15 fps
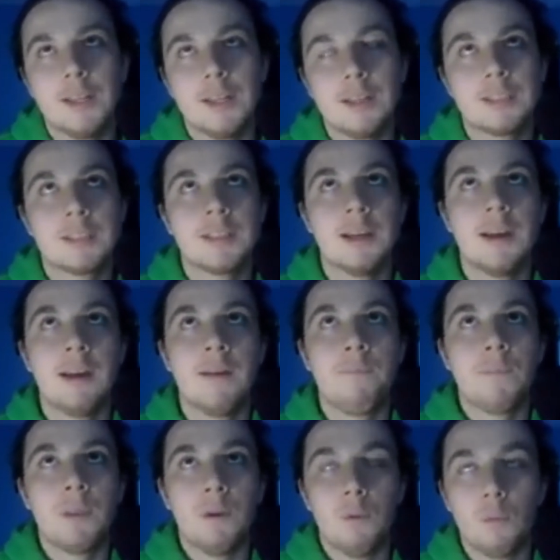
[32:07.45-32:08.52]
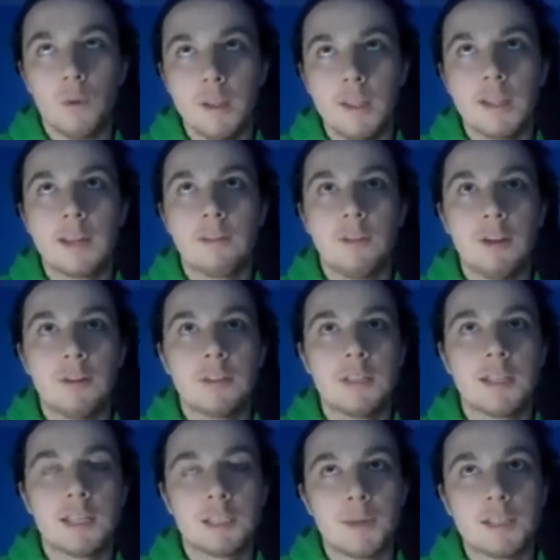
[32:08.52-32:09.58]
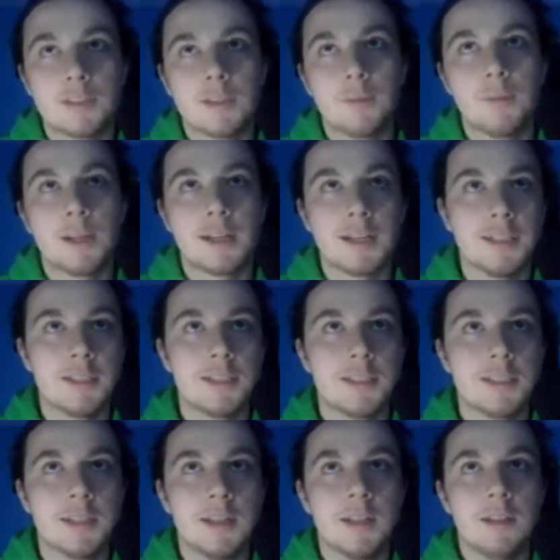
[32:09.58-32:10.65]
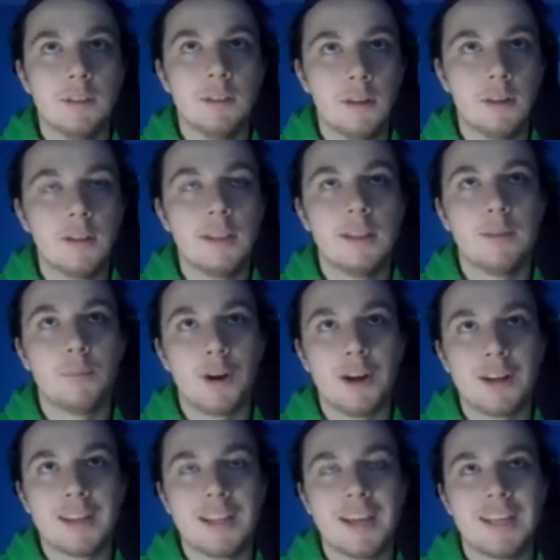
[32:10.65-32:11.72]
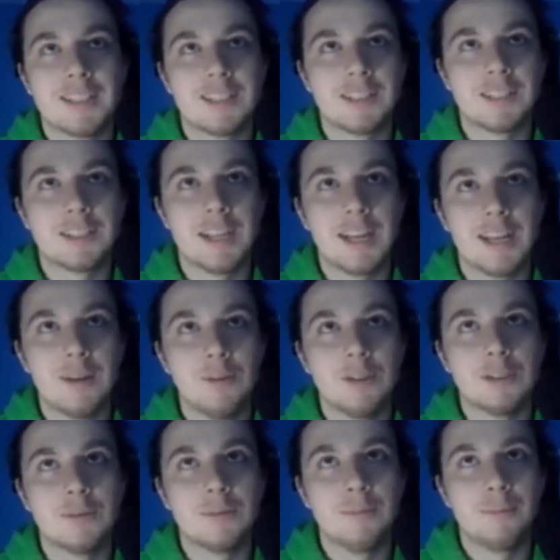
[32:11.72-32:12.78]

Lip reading: It's really confusing, especially because literally the broadcaster said it was